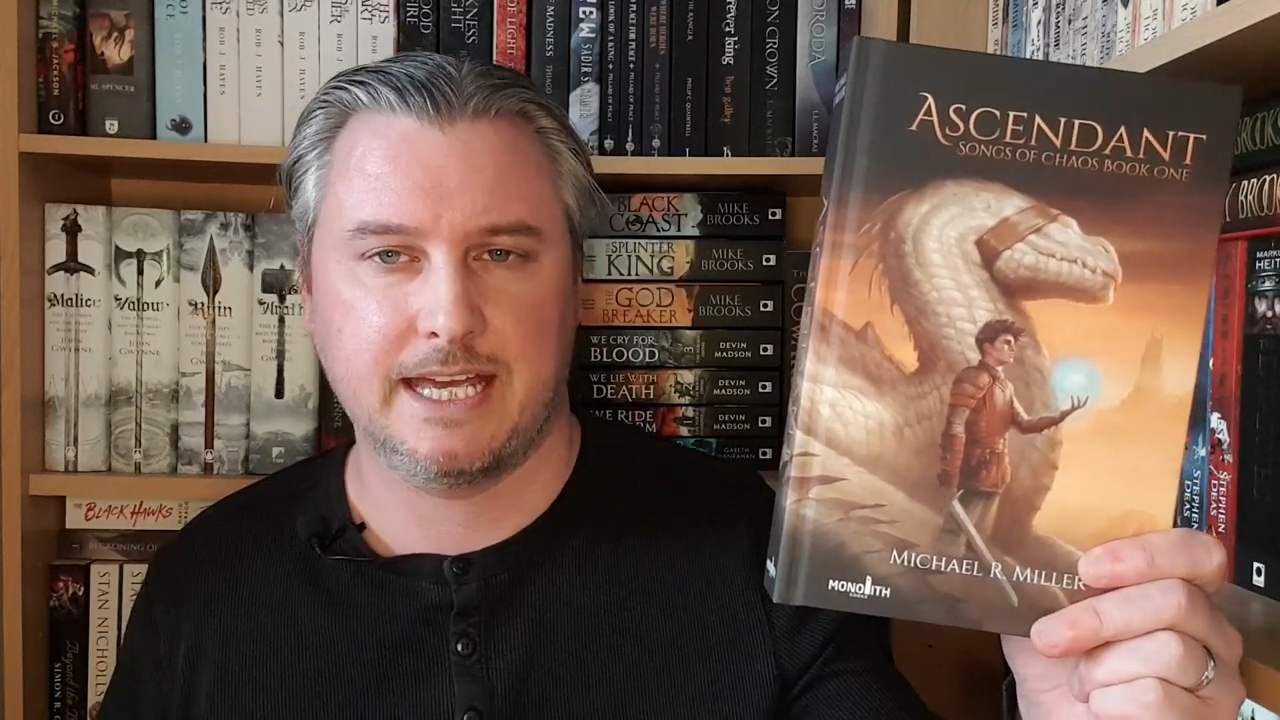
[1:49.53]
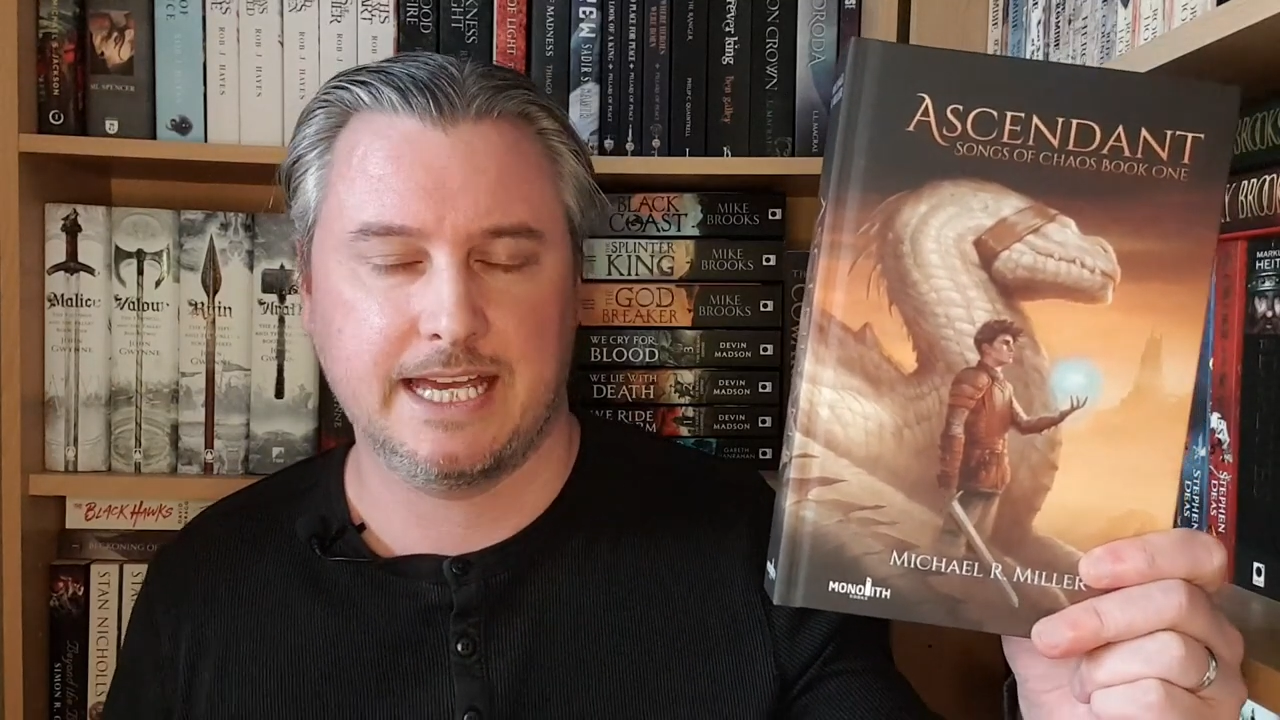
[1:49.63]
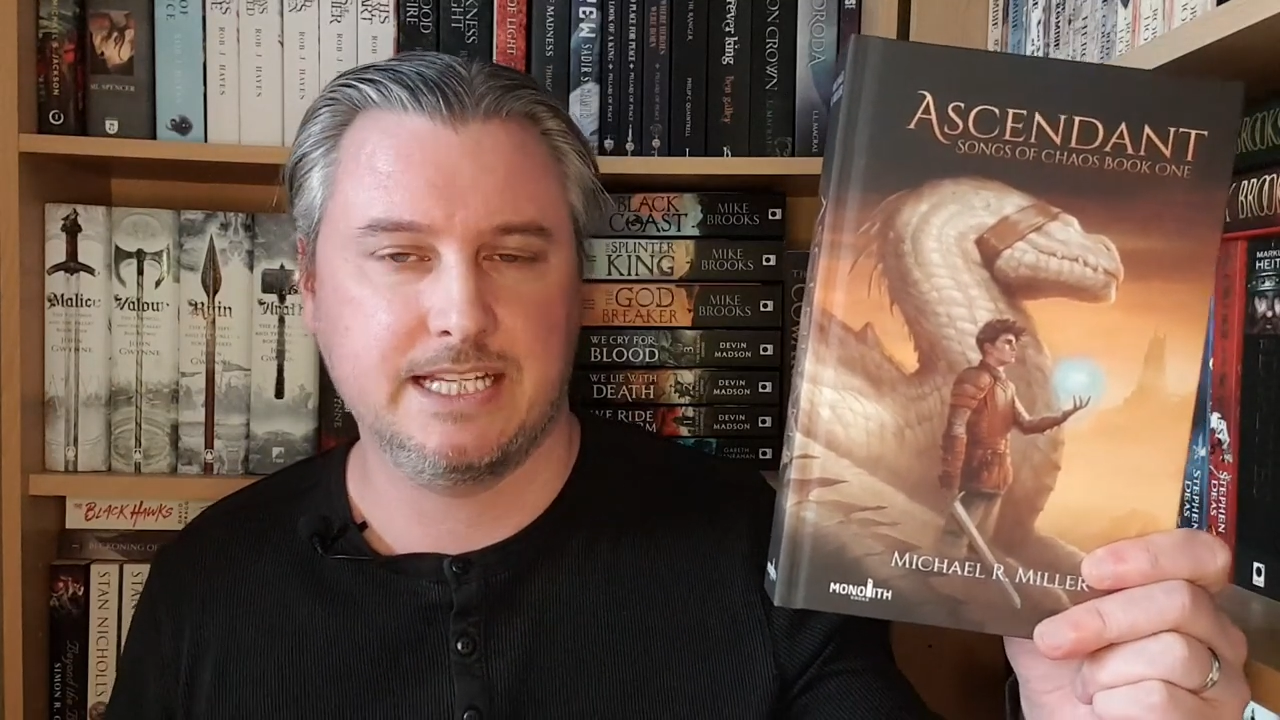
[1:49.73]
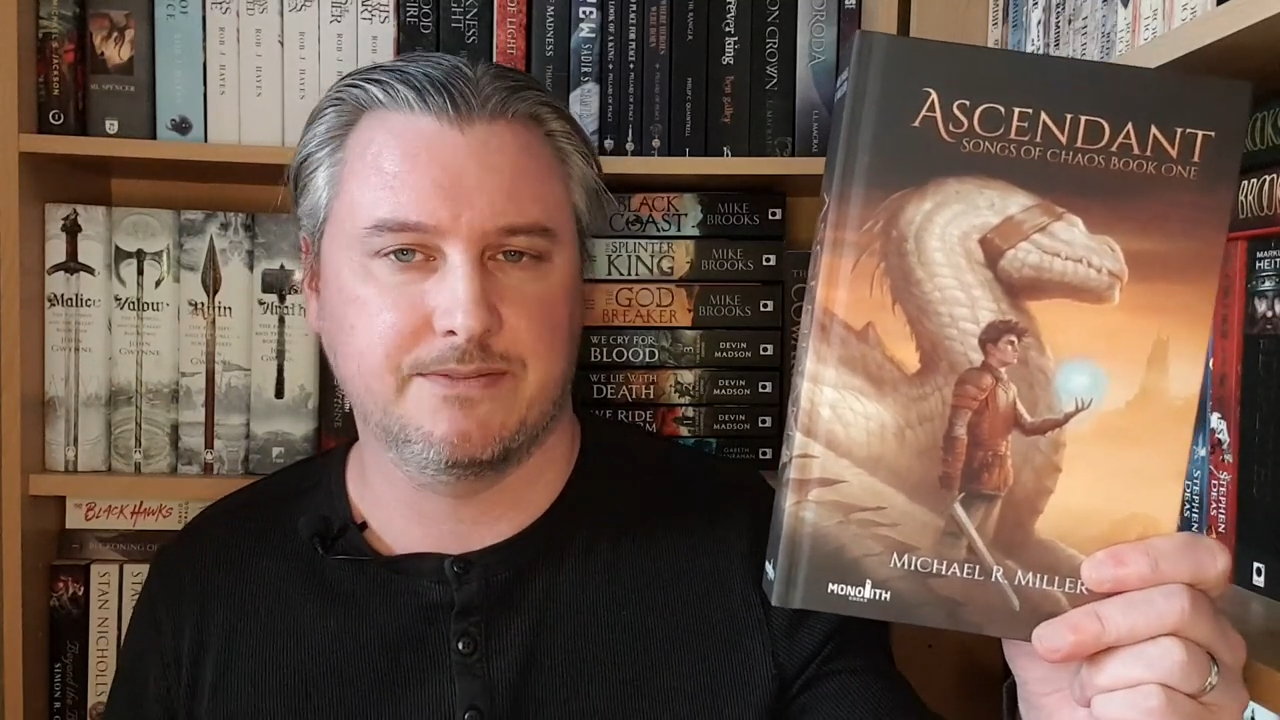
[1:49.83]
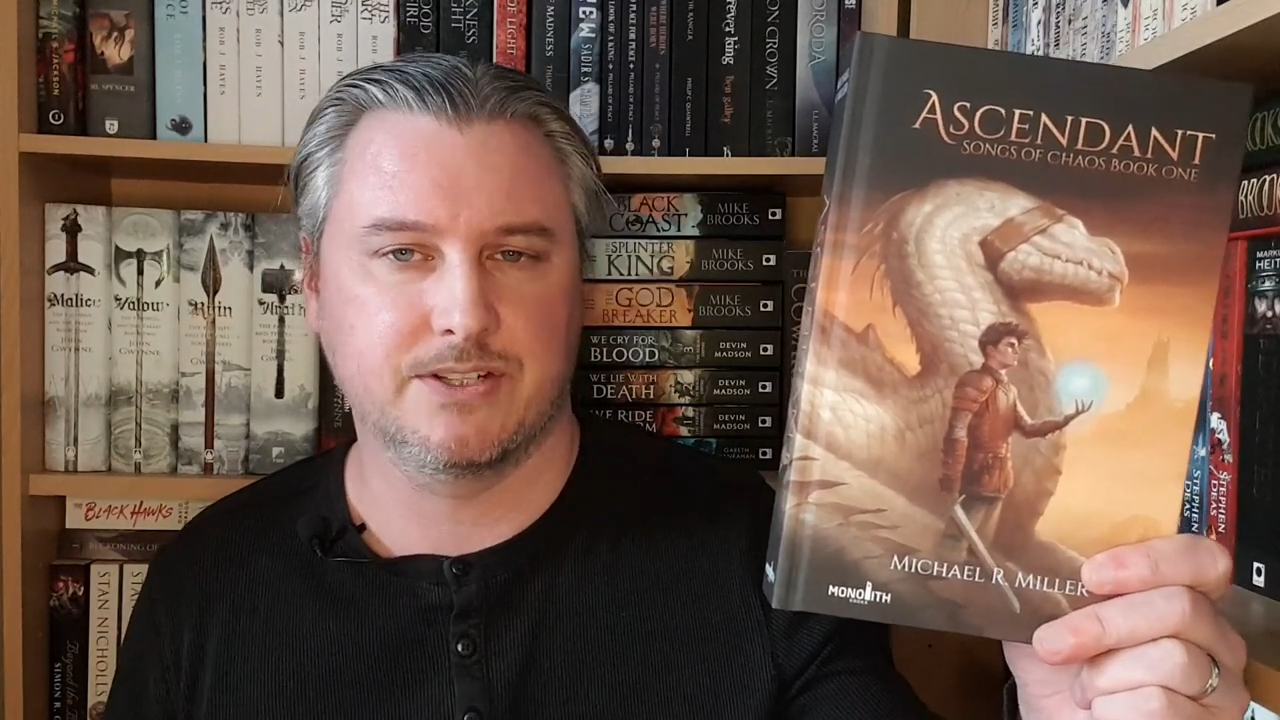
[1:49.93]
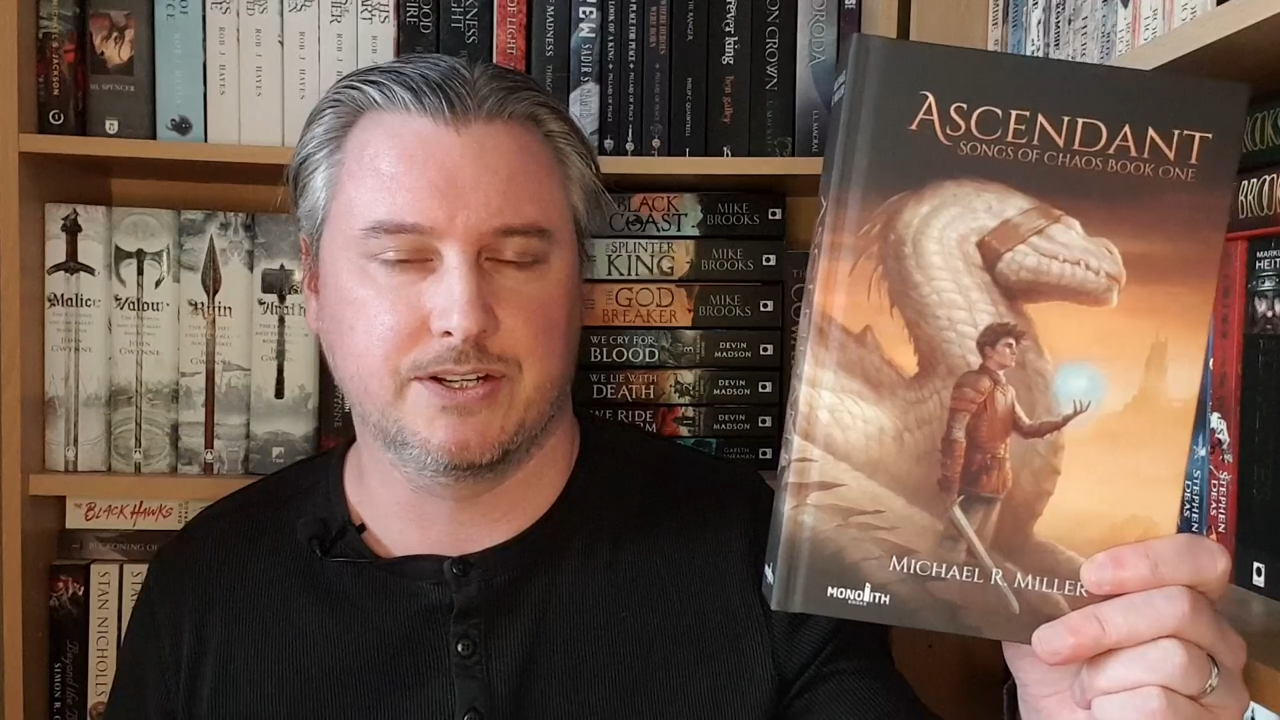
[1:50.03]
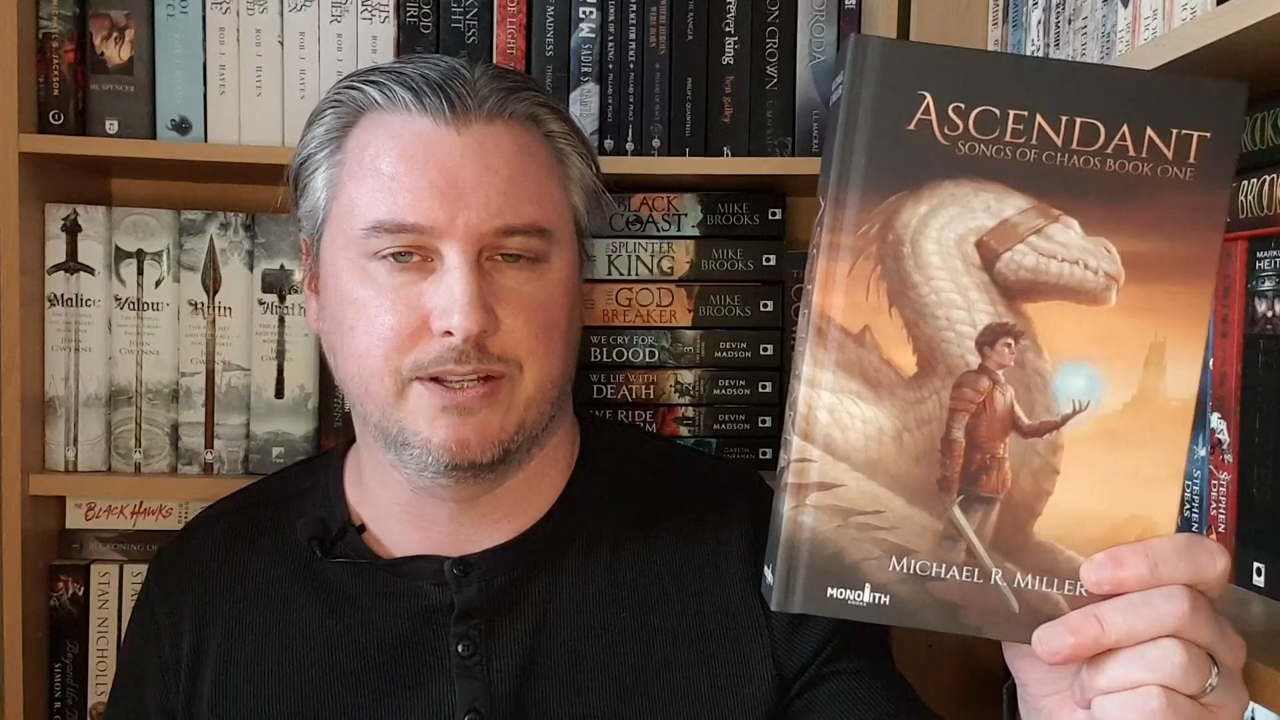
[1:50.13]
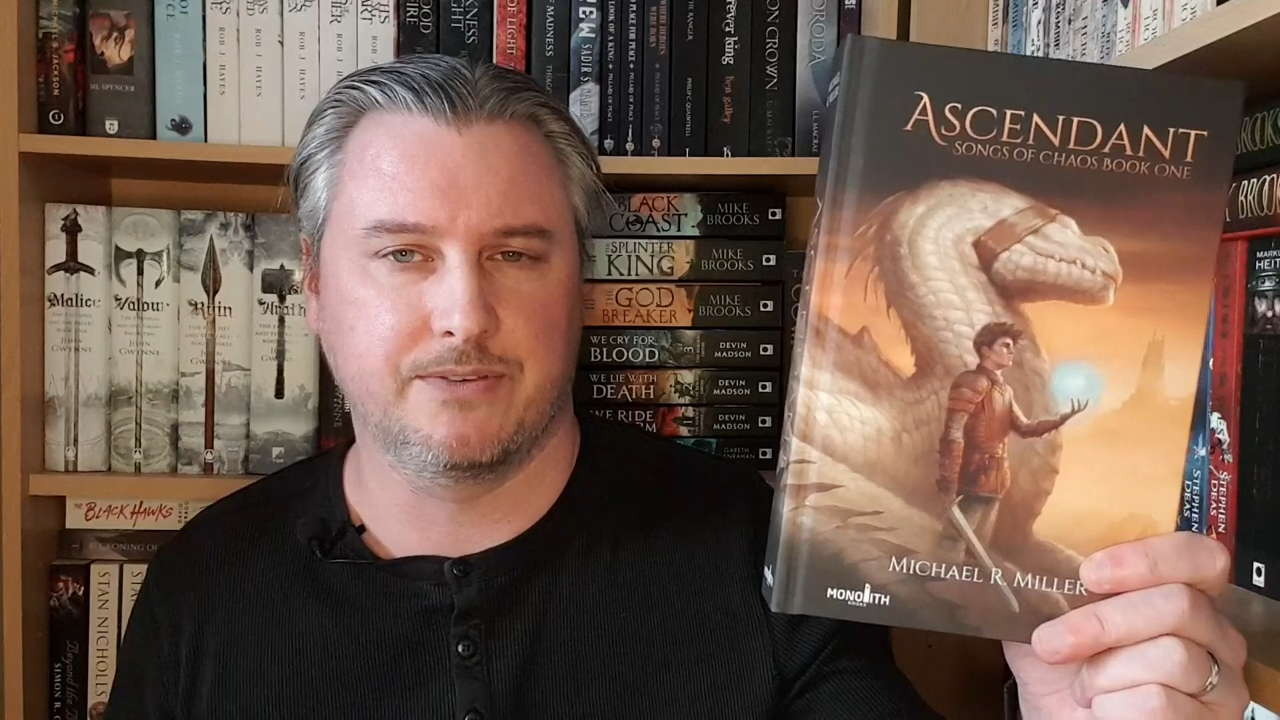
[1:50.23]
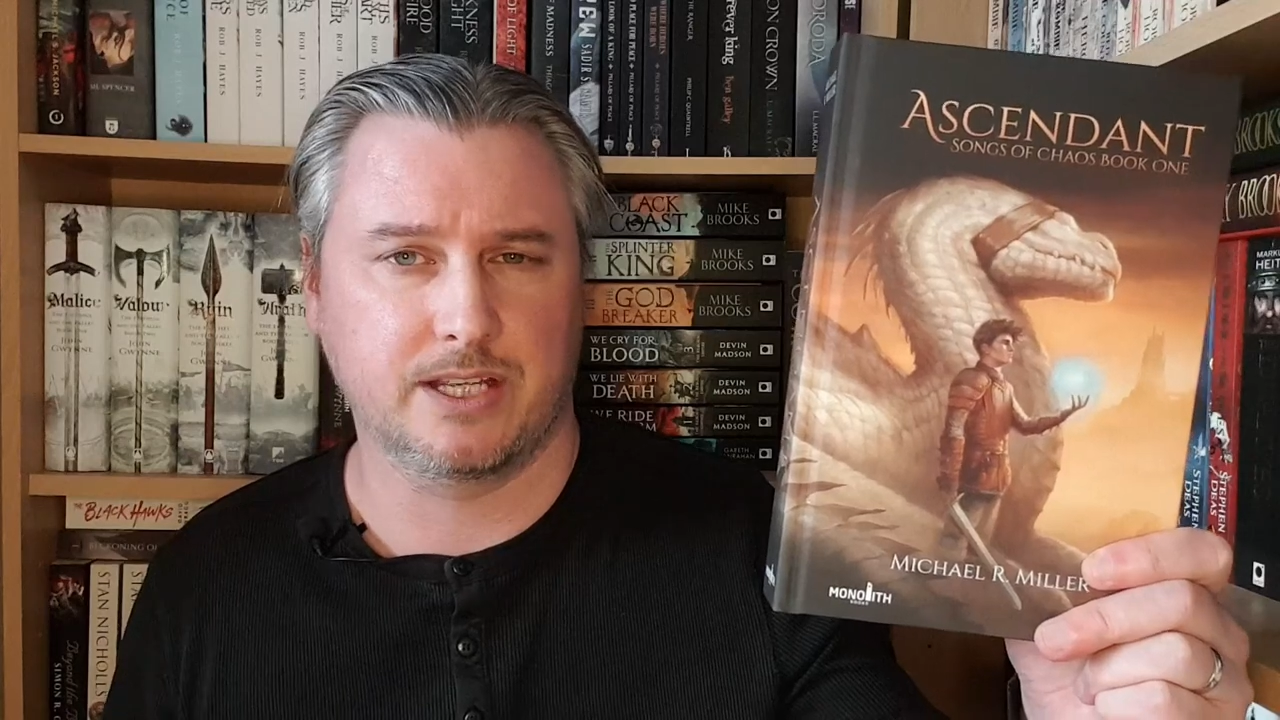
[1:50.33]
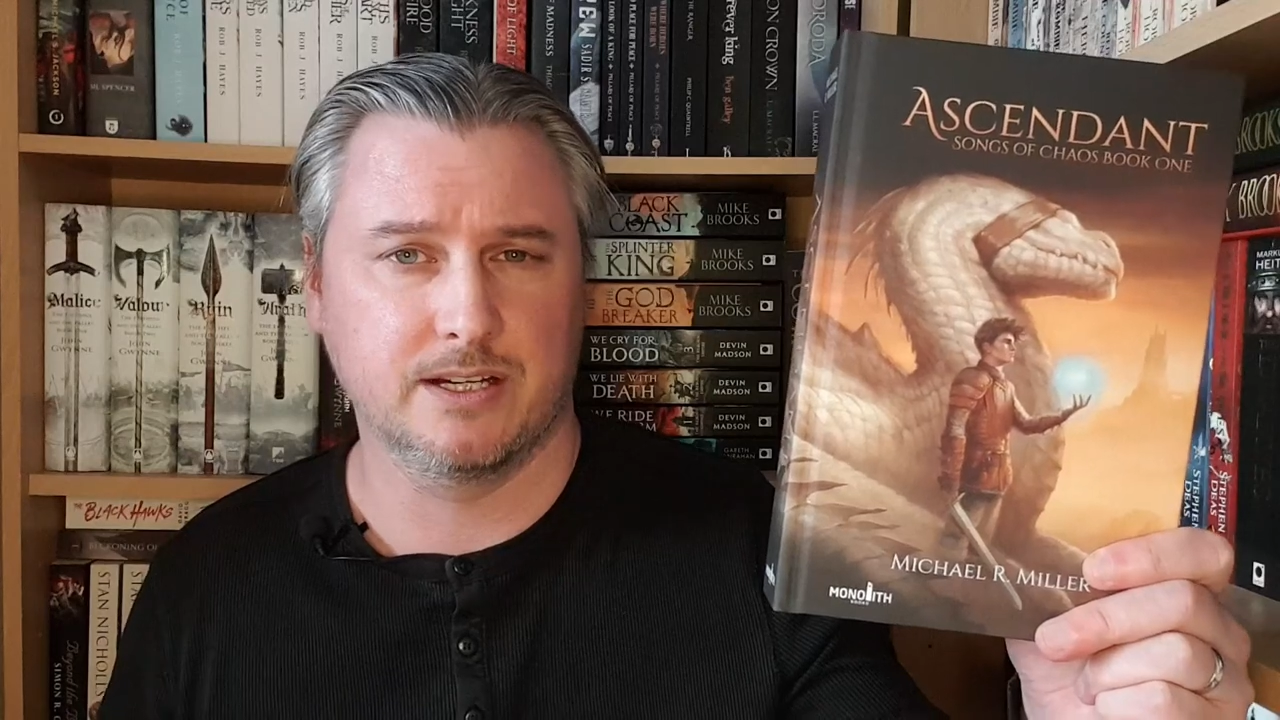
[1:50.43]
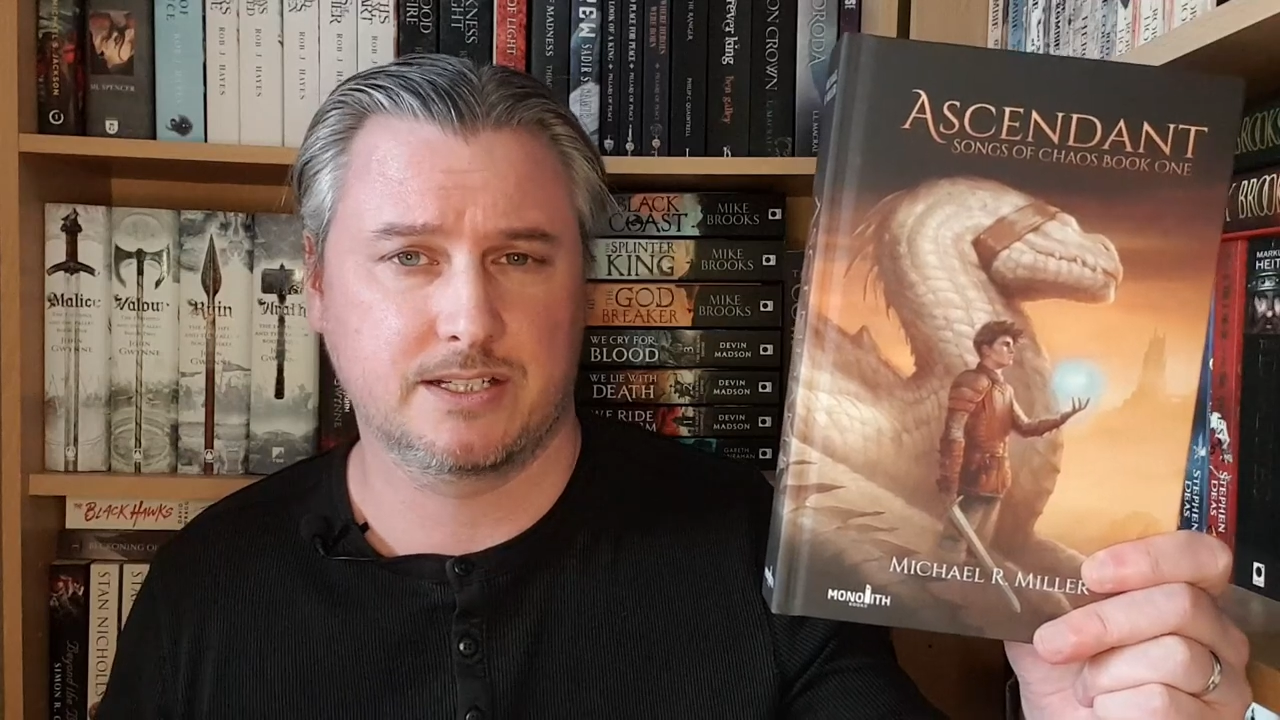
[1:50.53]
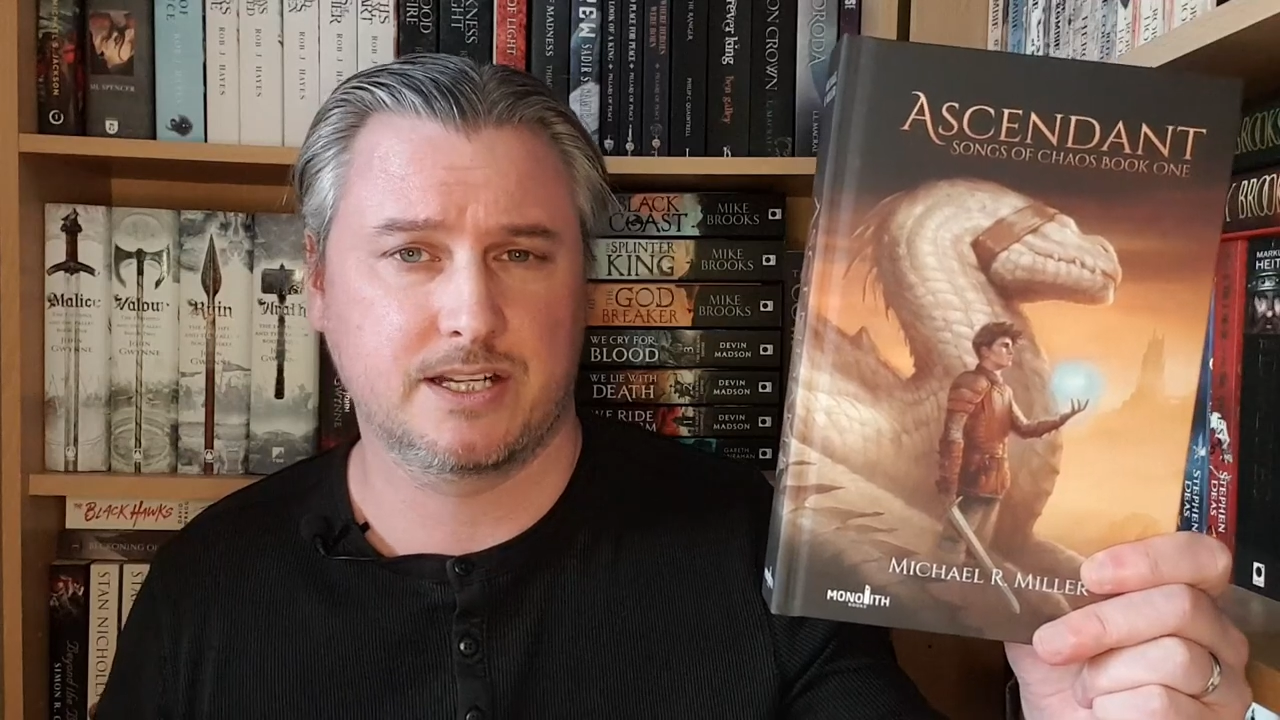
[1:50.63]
He's the son of a cook,